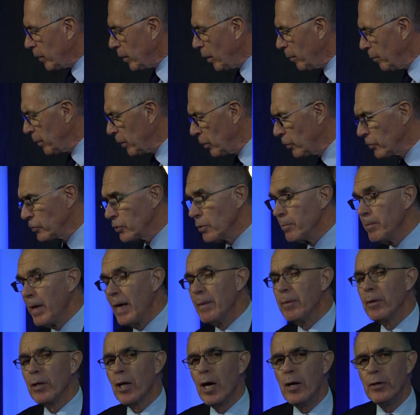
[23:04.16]
Because the
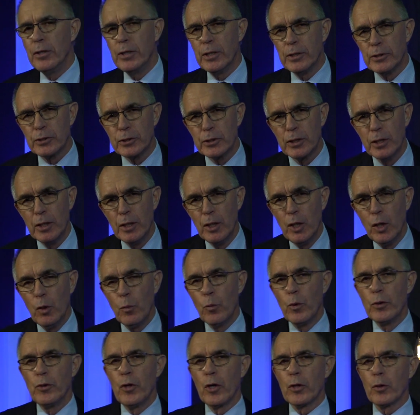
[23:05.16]
Babylonians
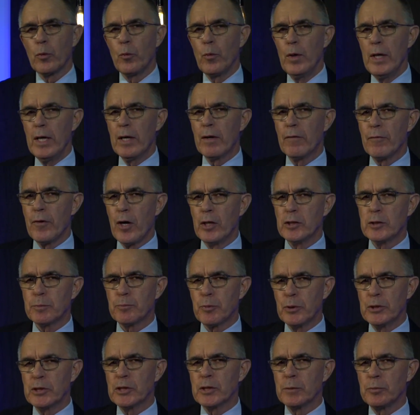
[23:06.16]
were not aware of those
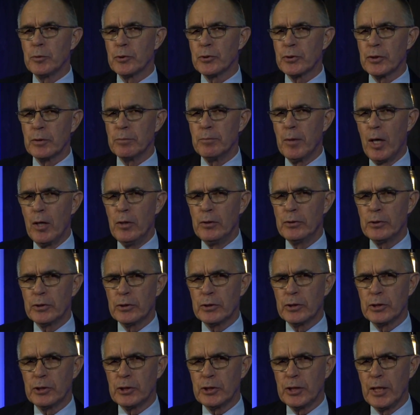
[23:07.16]
principles that
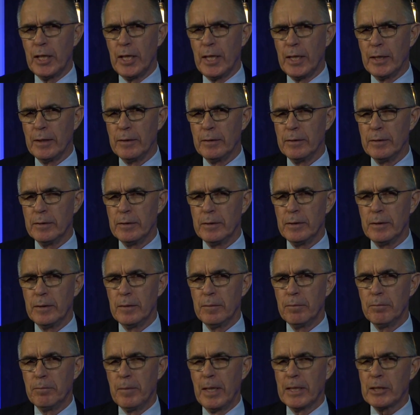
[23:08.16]
Moses had shared.
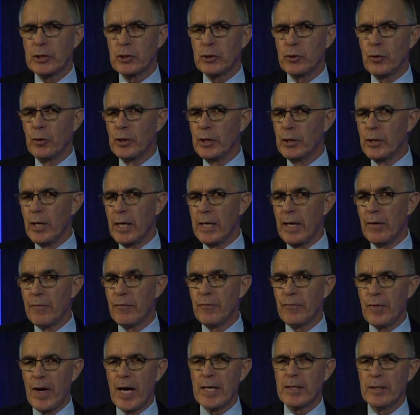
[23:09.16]
Make sure you don't have
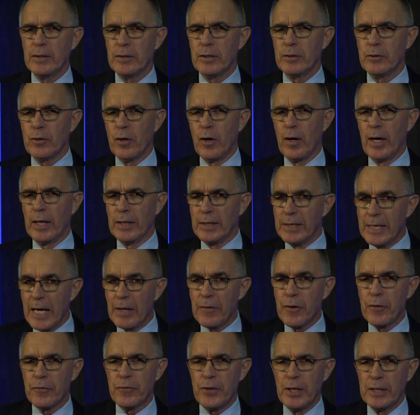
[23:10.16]
fat in the diet and
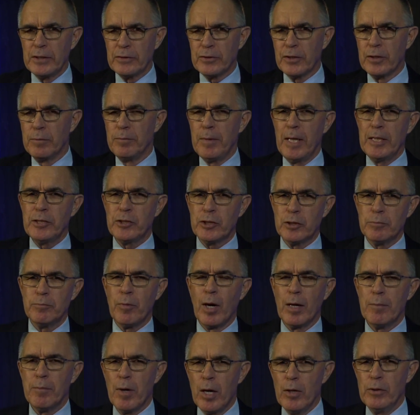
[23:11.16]
other things that are mentioned
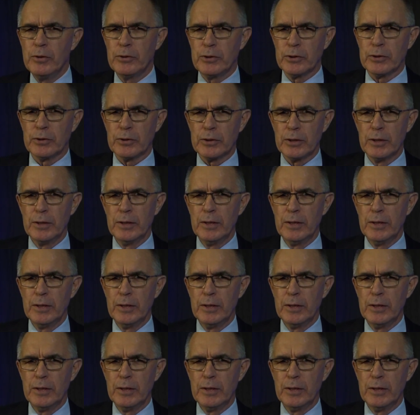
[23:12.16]
by Moses.